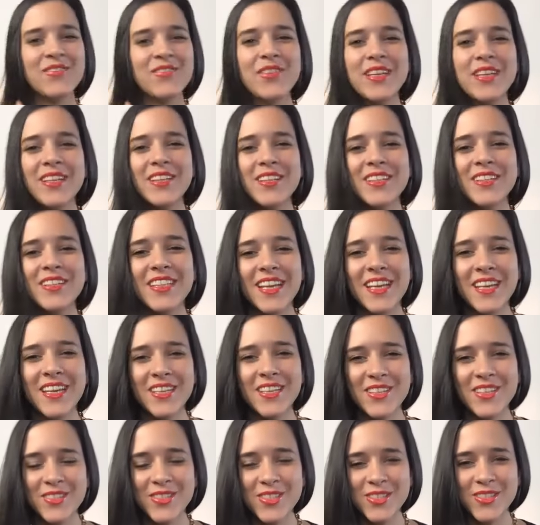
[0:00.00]
Peter. Thank
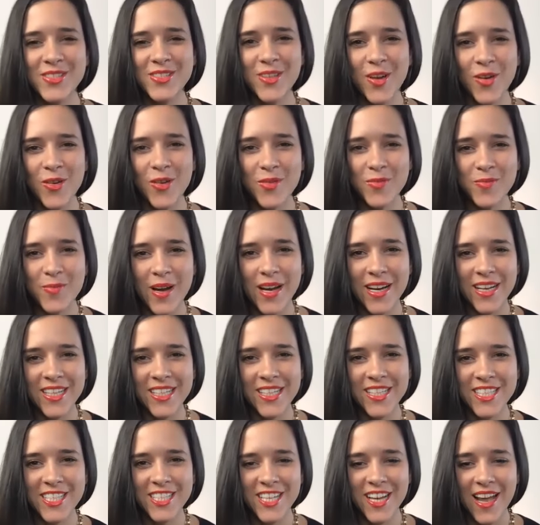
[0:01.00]
you so
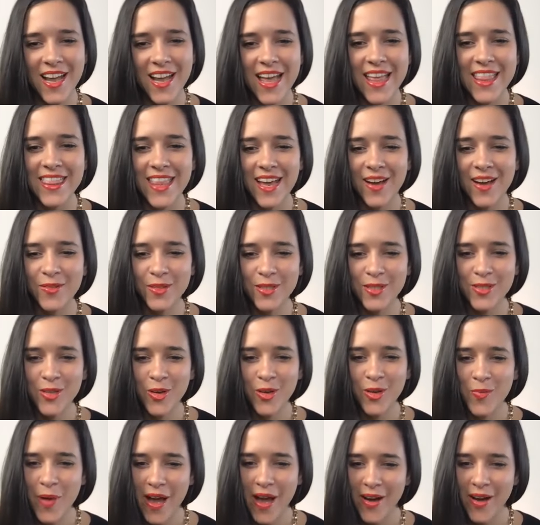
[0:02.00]
much. That was
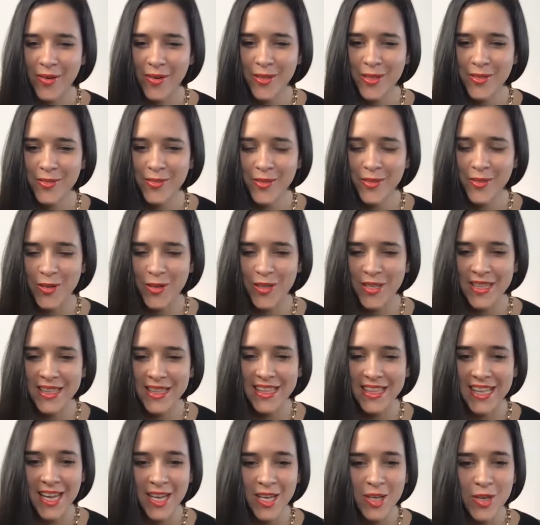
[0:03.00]
so powerful. And
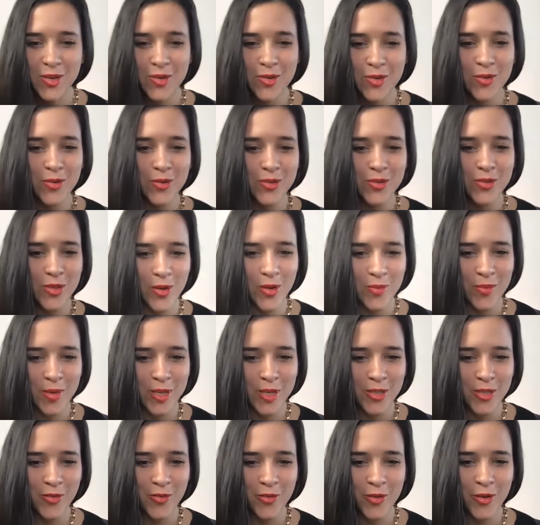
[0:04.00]
thank you so
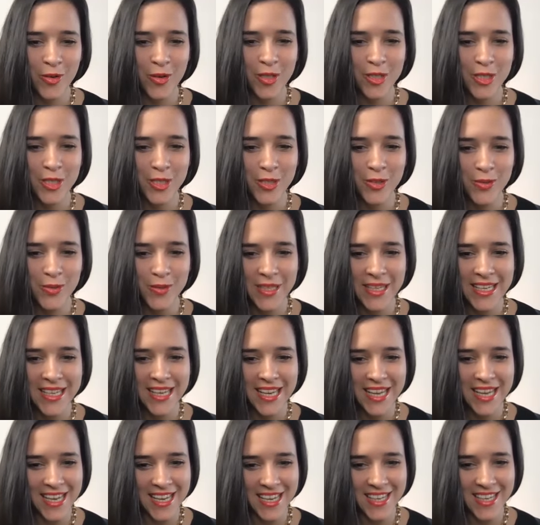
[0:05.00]
much for tuning
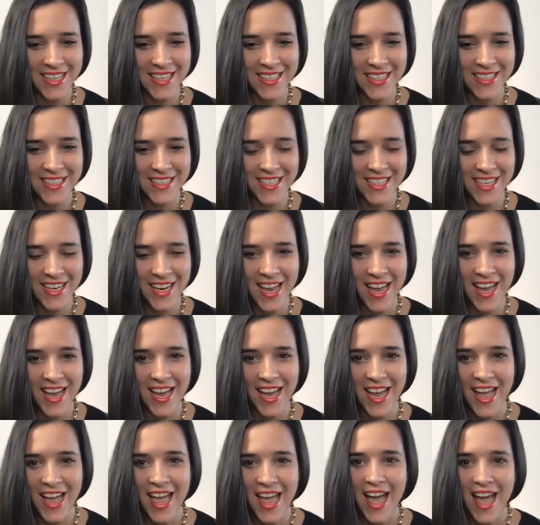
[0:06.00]
in today.
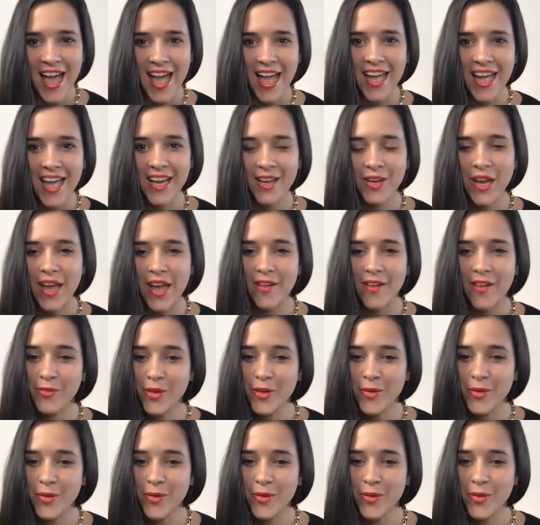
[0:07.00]
And every
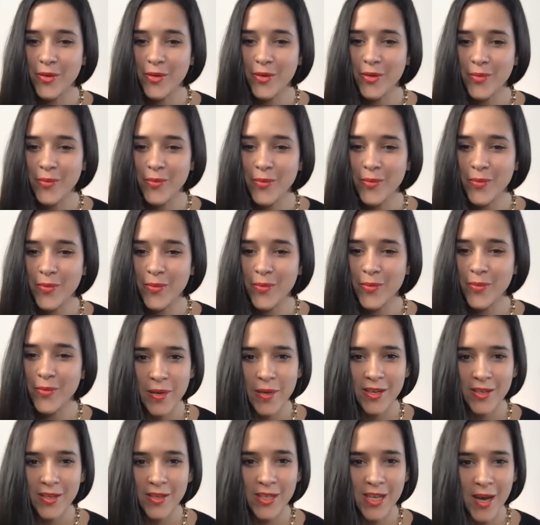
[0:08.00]
week we will have
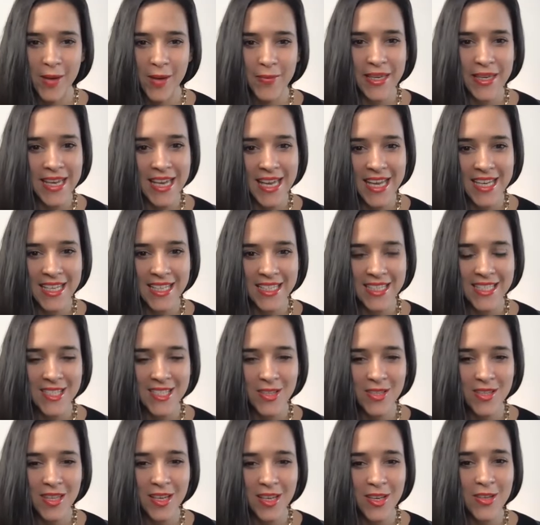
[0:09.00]
Peter coming in.
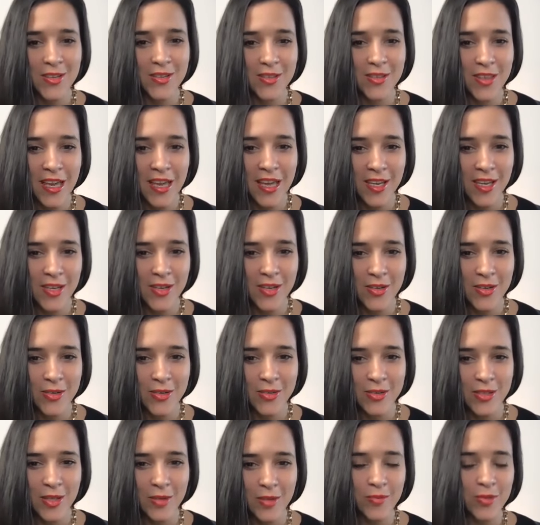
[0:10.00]
So thank
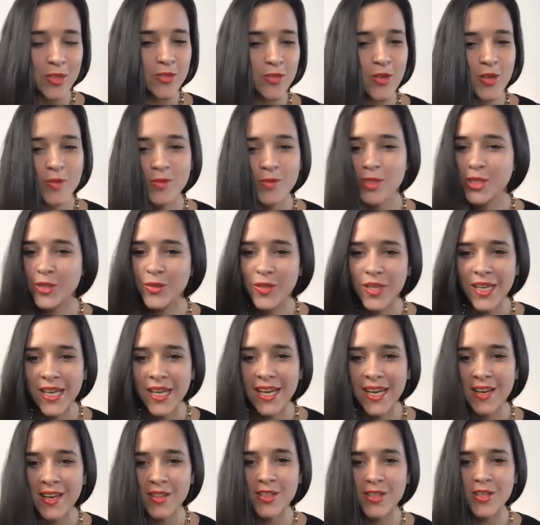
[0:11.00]
you so much for tuning
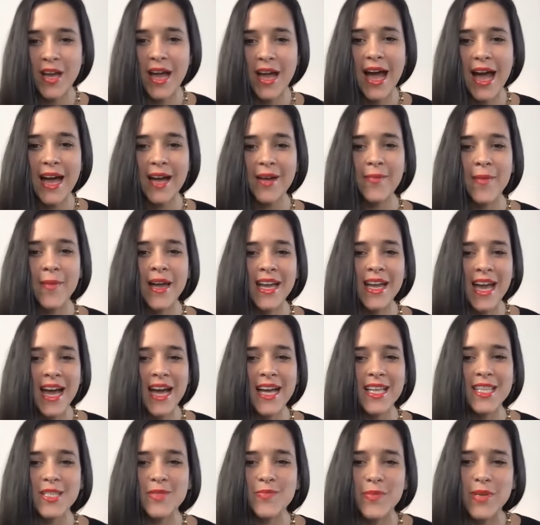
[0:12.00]
in to Hack
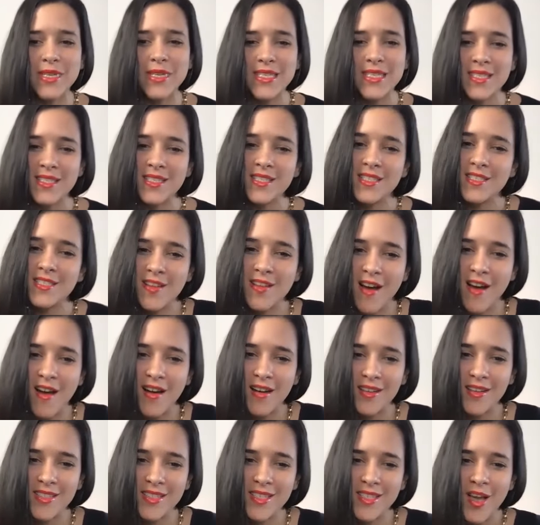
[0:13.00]
Mankind's Business
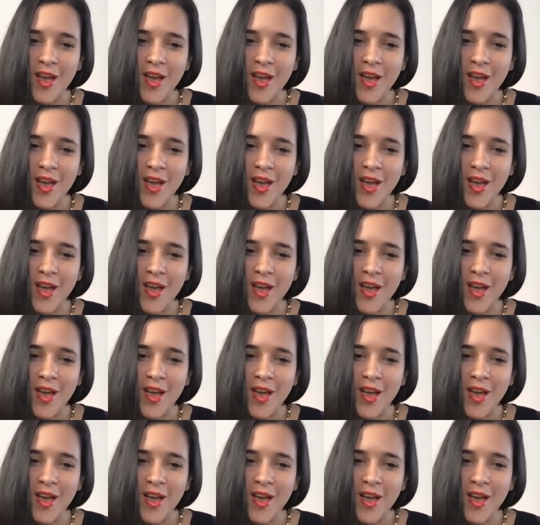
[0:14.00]
Talks,